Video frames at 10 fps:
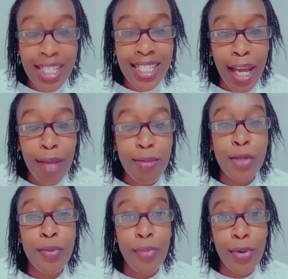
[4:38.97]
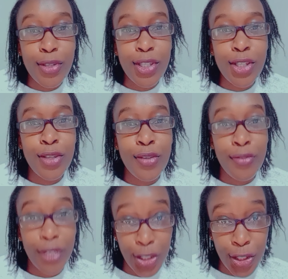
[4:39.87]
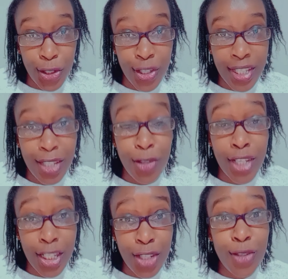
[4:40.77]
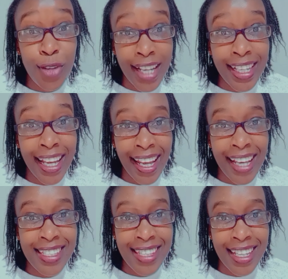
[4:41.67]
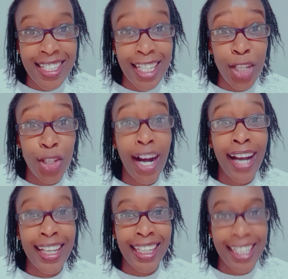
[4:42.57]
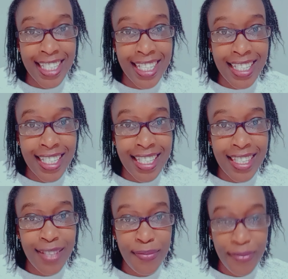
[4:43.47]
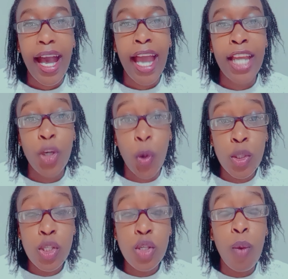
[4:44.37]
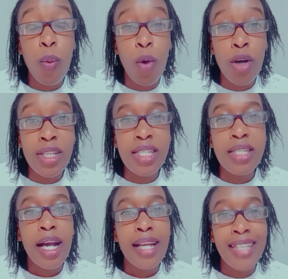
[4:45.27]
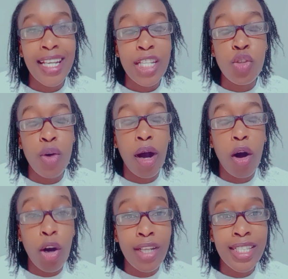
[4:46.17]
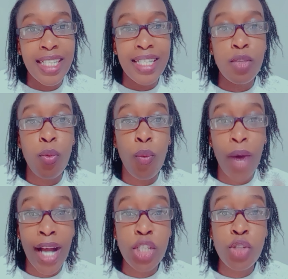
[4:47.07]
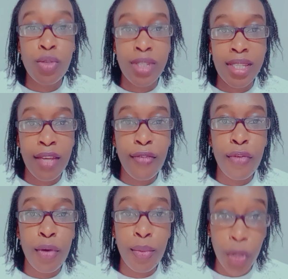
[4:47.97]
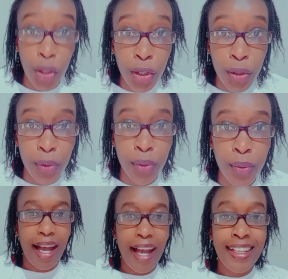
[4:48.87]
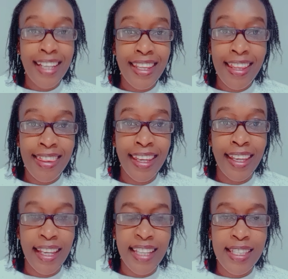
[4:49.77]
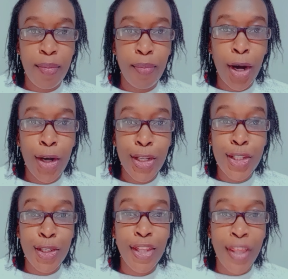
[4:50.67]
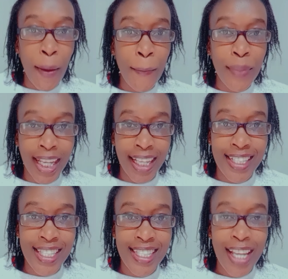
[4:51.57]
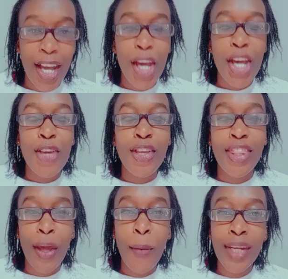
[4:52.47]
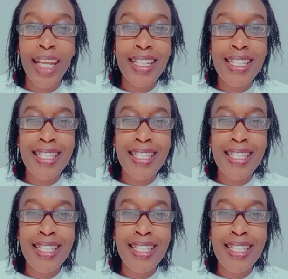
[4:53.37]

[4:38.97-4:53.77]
time to post your videos. You need to analyze that in your analytics. And also, what does your audience want to see from you? Another thing is about your thumbnails. Your thumbnails